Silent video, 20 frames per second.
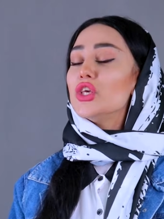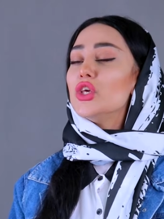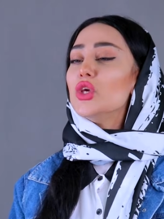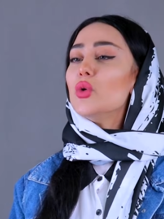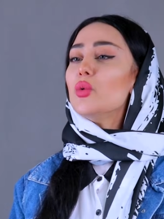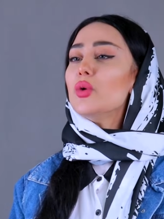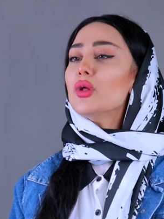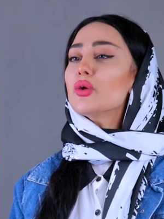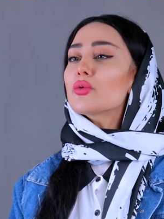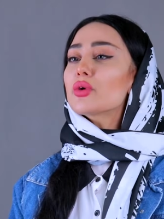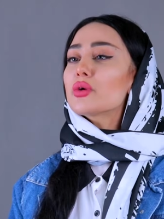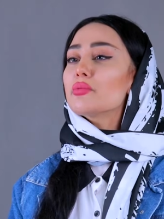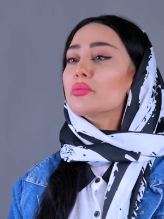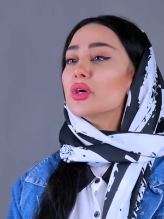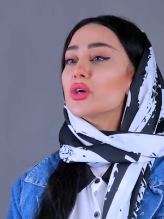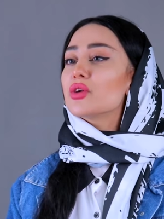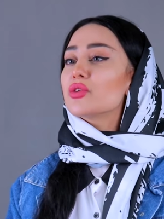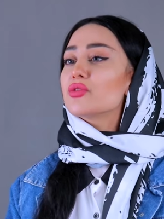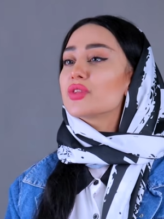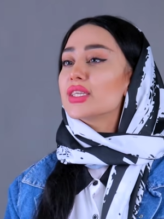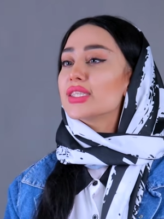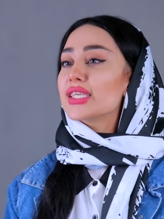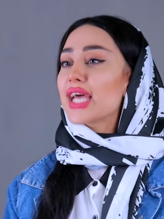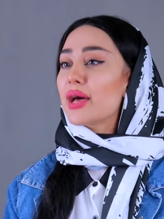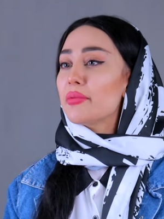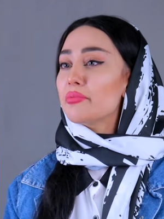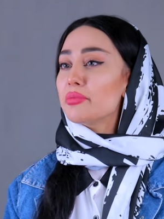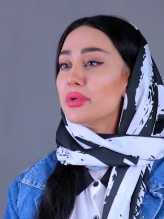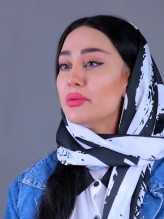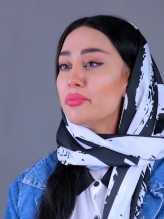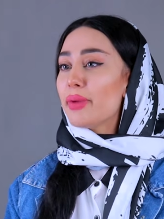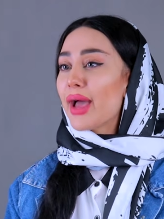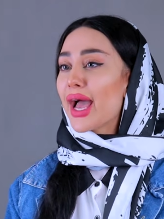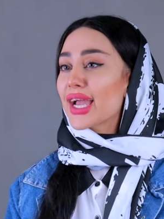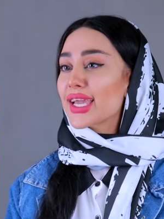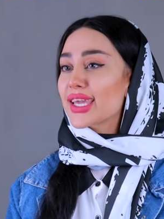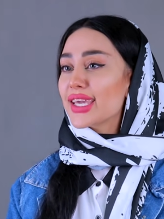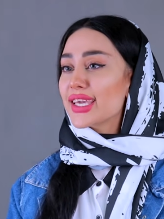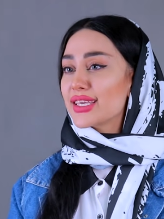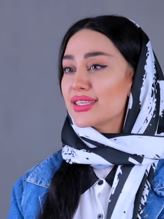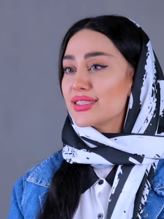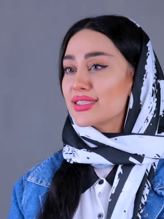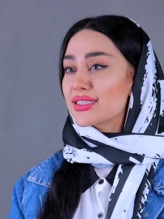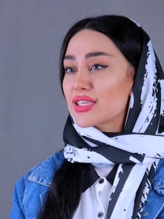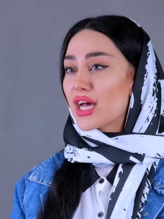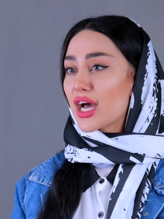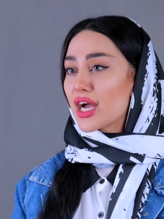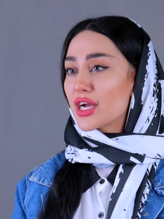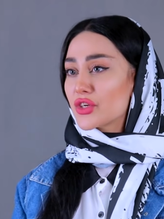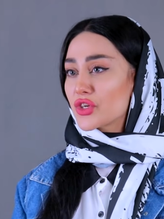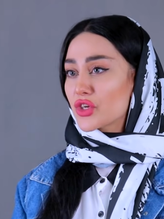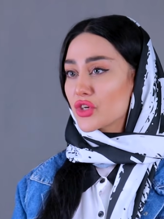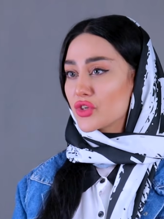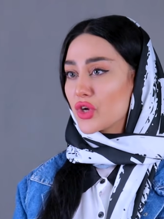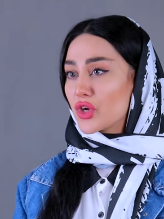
You will remove the tampon packing inside your